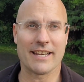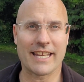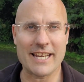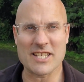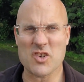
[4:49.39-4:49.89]
And
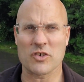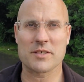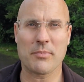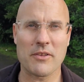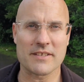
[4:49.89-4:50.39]
again, it's a
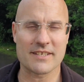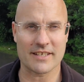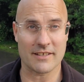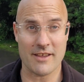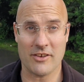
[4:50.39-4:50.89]
response
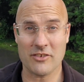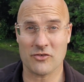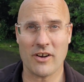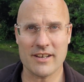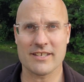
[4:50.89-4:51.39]
to
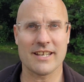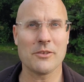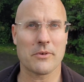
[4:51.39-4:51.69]
try to deal